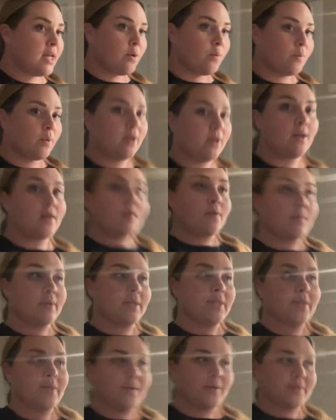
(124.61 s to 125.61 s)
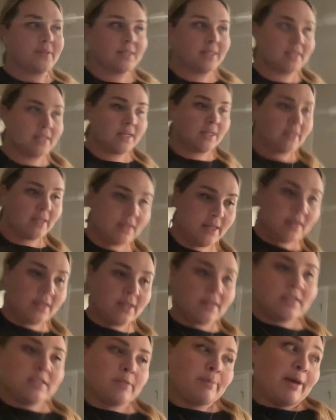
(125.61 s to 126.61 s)
We went to go see
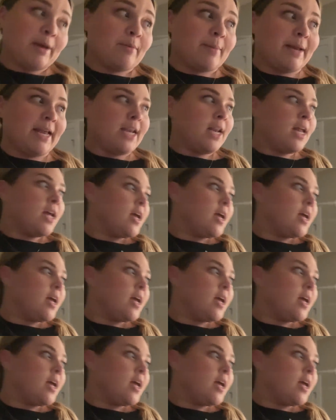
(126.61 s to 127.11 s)
Spider-Man.